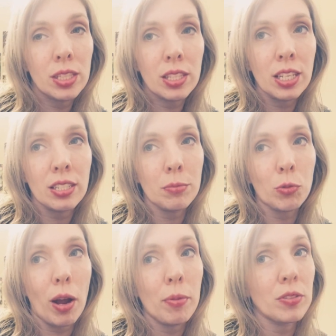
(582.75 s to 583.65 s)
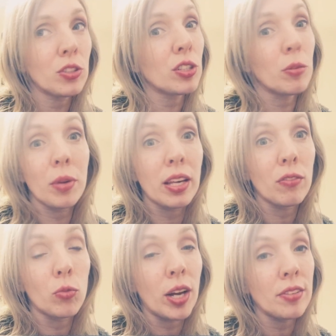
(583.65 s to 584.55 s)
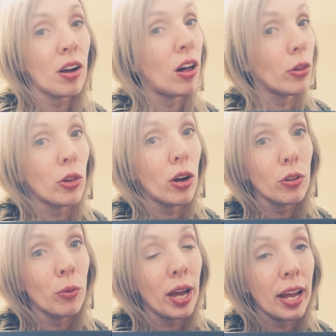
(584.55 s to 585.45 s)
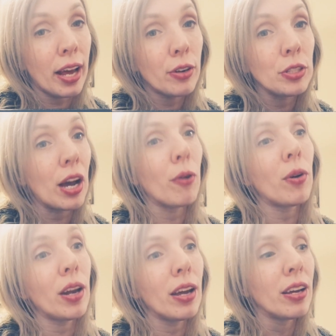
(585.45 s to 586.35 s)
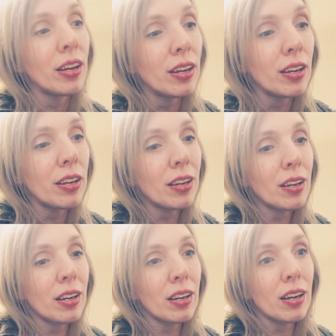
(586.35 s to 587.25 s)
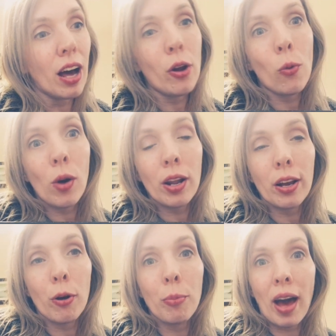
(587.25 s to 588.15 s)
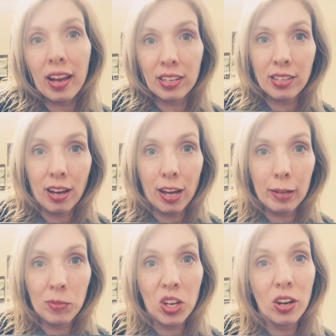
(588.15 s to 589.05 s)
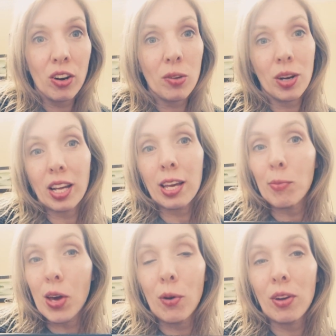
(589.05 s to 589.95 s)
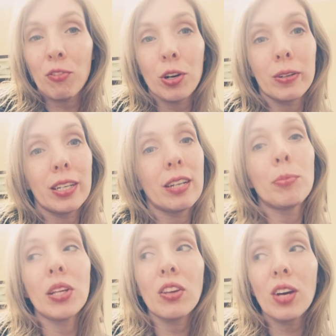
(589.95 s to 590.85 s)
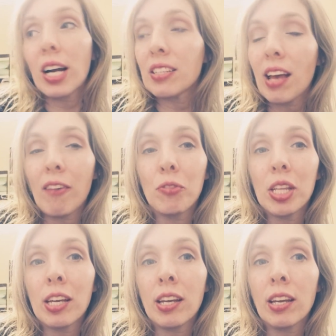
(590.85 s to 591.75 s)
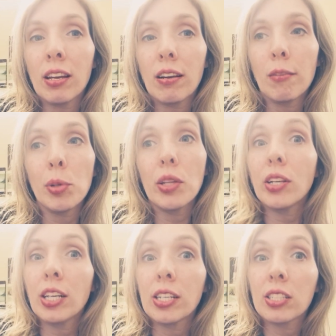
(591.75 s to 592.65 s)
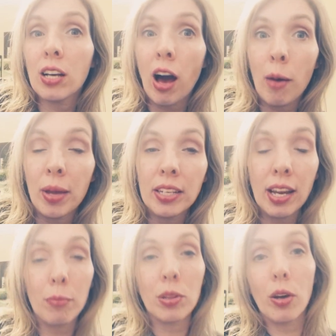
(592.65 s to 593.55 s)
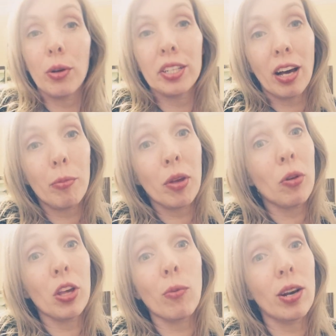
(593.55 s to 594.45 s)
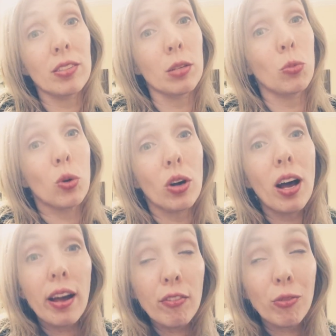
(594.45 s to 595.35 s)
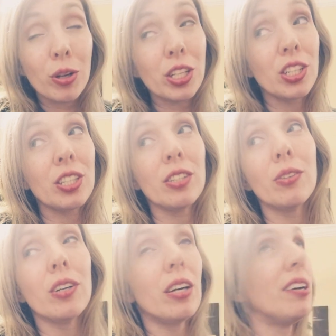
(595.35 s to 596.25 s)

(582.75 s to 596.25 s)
desubscribe because there's going to be giveaways all along the way. I do not want to I don't want to go back in time, you know, I want to keep going forward. But you guys have the ability to, to comment down below and tell me what you want to see more of, what you